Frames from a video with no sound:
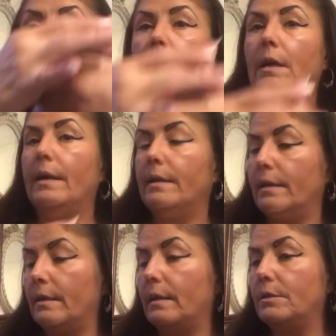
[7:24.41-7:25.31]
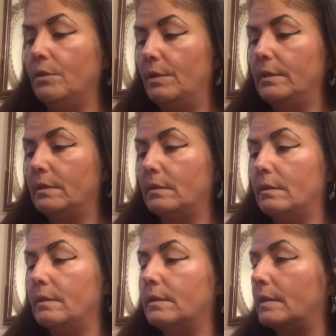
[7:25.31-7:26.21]
Okay, and I do this
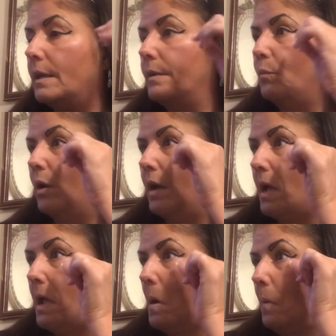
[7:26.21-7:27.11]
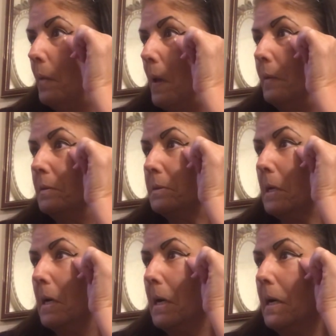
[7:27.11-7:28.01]
the same way on the other
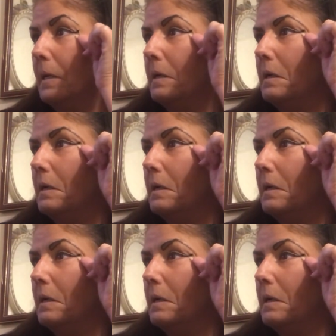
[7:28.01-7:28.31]
side.